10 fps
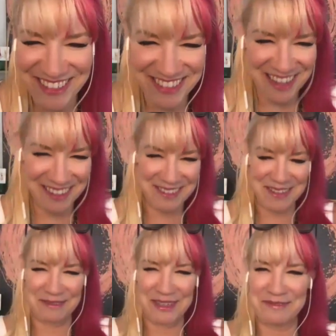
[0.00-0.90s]
Thank you
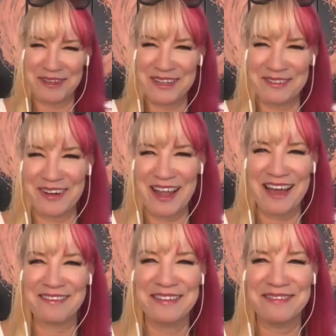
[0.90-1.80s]
so much, Peter, for
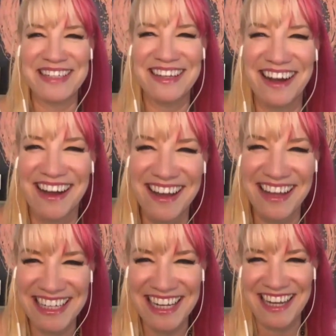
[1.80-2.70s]
having me
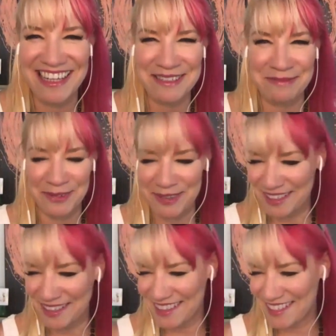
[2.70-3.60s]
on and
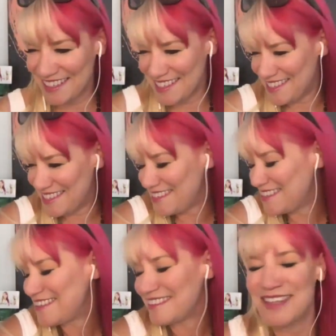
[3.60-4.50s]
exploring these
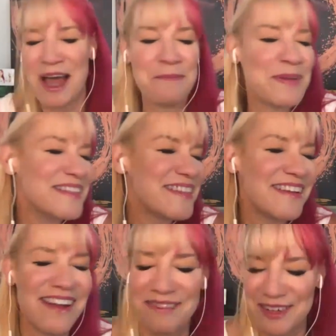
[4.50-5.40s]
topics and
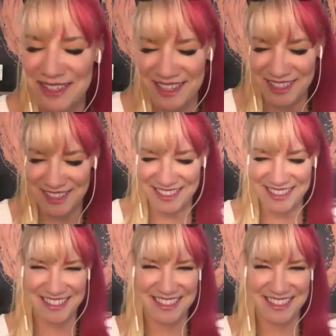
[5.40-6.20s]
conversations.